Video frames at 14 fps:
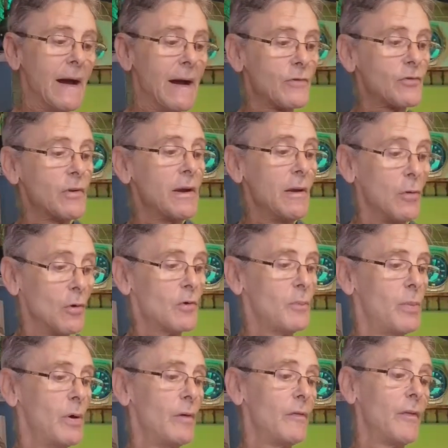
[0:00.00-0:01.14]
actually looks
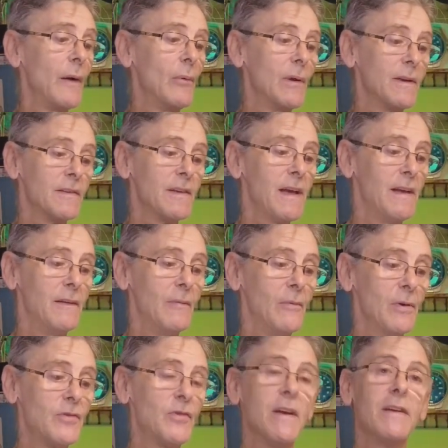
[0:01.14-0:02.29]
perfect when it's in,
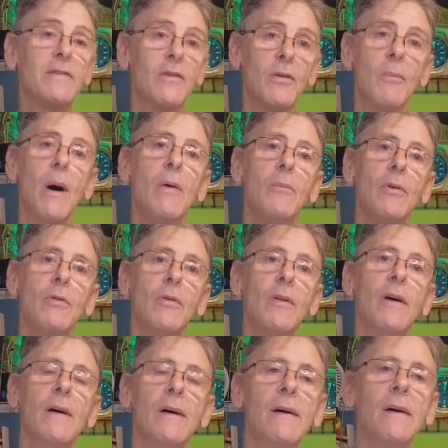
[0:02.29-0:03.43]
which it is at the moment.
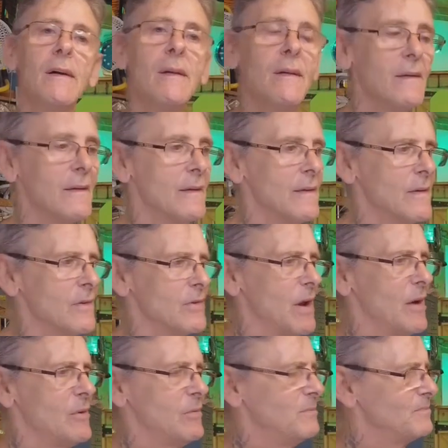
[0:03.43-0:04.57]

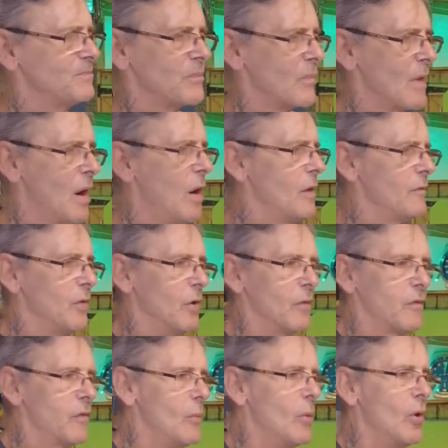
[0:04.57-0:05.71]
So I've looked
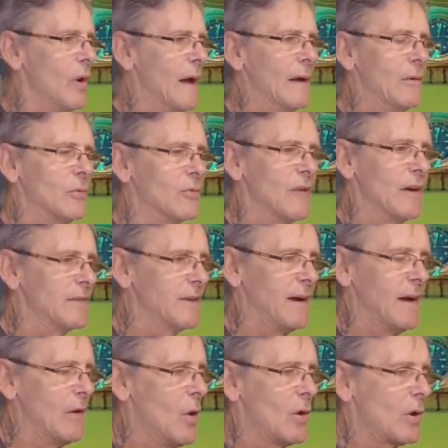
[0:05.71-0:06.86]
from all angles at it,
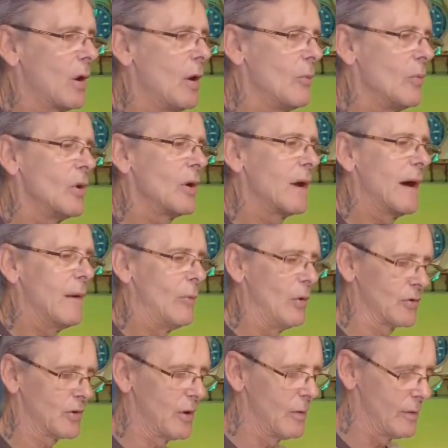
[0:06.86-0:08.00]
and I can't work out
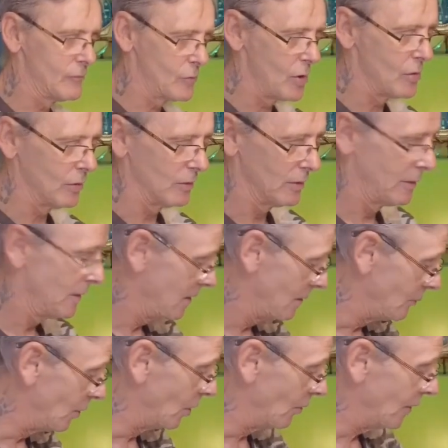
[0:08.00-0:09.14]
what's going wrong.
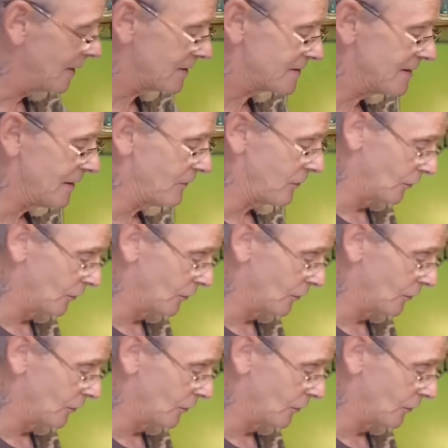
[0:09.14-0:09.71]
But when I sat and